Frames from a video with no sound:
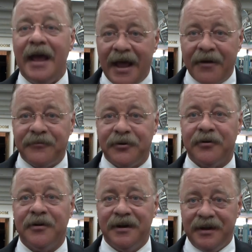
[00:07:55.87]

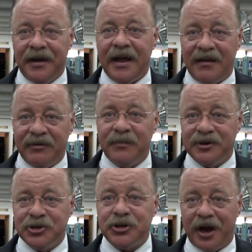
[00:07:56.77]
after having
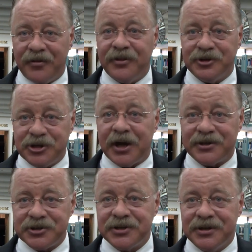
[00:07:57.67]
been shot in the
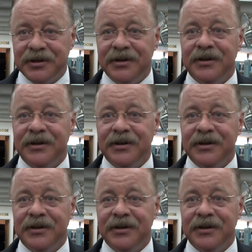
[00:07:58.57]
chest.